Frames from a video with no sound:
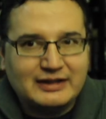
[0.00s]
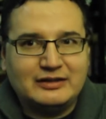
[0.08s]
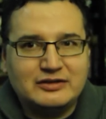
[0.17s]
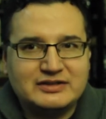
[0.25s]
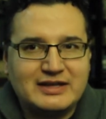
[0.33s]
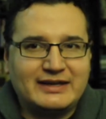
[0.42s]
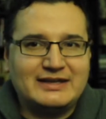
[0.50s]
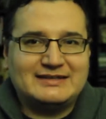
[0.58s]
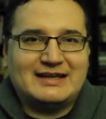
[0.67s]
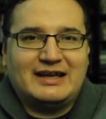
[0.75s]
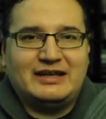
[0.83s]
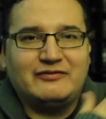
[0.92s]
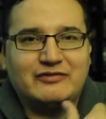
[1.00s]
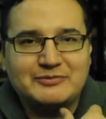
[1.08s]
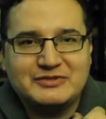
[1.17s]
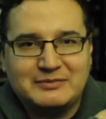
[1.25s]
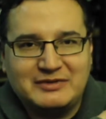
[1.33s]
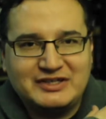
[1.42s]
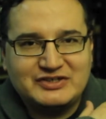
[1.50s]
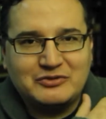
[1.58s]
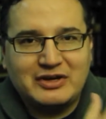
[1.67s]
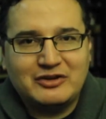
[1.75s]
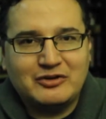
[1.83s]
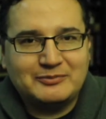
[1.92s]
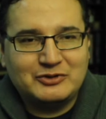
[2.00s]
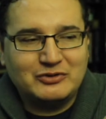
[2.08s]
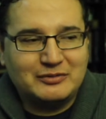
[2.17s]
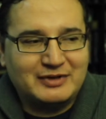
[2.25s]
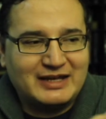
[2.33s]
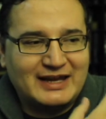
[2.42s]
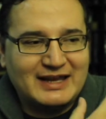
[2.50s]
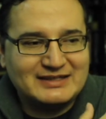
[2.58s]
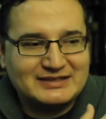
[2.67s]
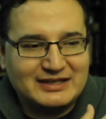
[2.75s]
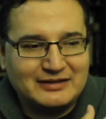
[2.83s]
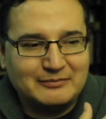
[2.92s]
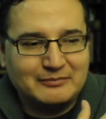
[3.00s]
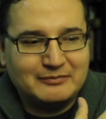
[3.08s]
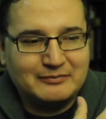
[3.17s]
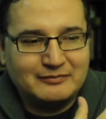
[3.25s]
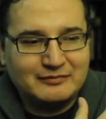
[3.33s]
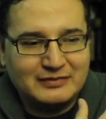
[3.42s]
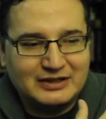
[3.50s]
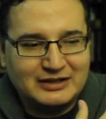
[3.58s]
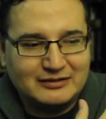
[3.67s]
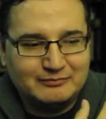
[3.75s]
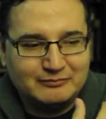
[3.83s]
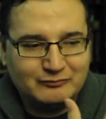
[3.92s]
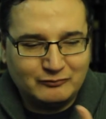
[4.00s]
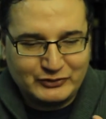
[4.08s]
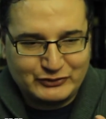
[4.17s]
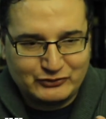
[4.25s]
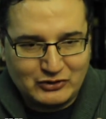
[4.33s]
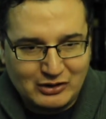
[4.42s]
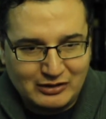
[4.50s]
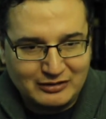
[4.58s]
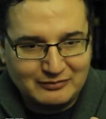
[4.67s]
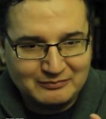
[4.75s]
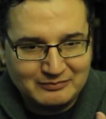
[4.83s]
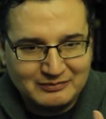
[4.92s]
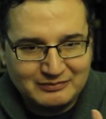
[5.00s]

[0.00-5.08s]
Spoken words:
It looks like he's hiding from somebody, so I go up to him and I ask him, what's wrong?